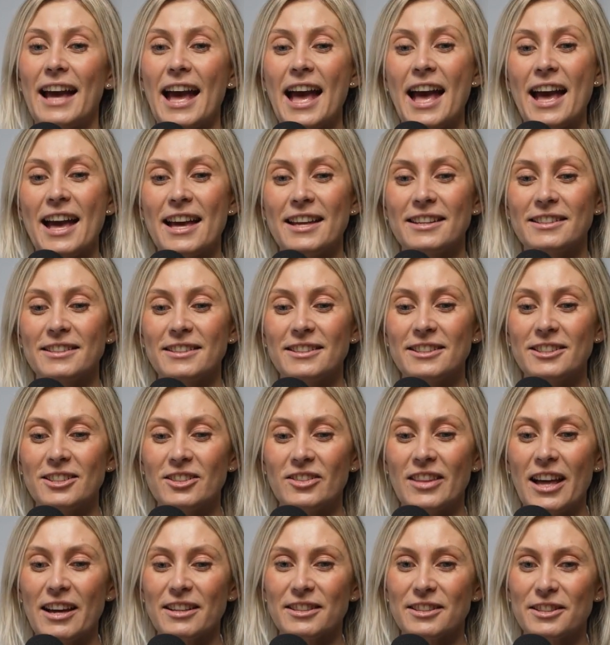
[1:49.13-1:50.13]
And
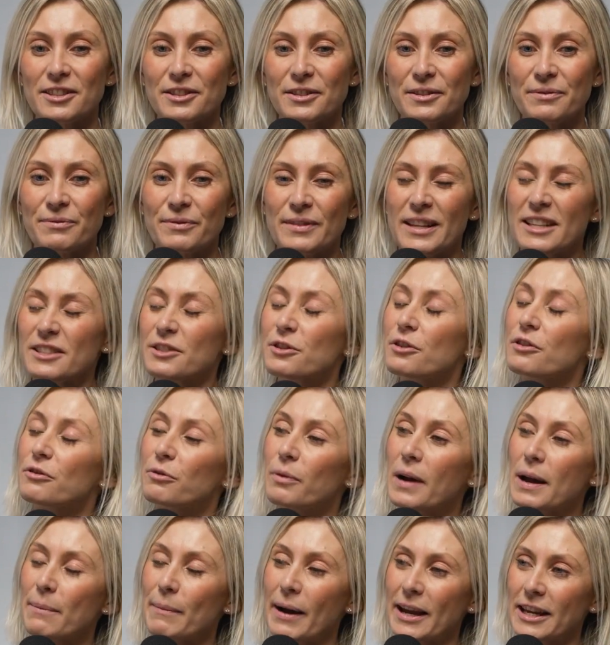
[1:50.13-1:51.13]
that's sort of
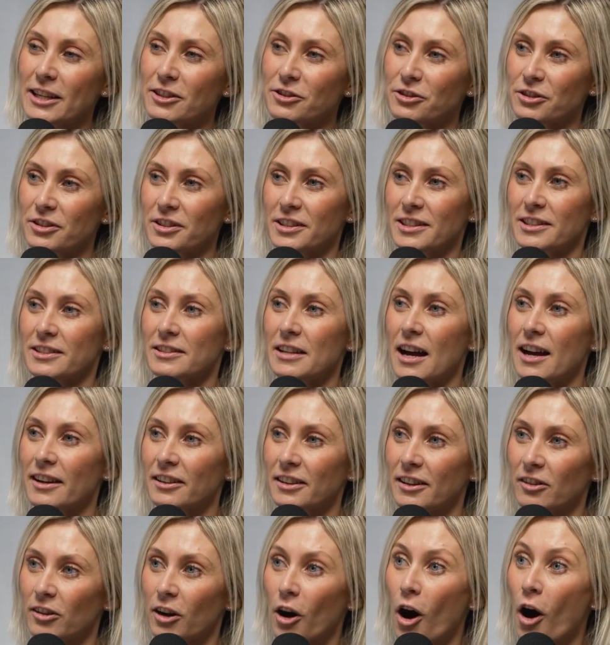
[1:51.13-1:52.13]
where my interest
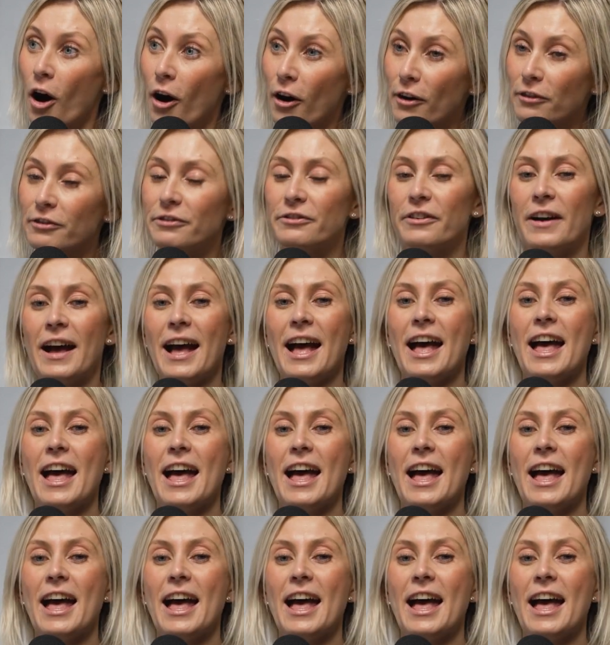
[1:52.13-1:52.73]
started off.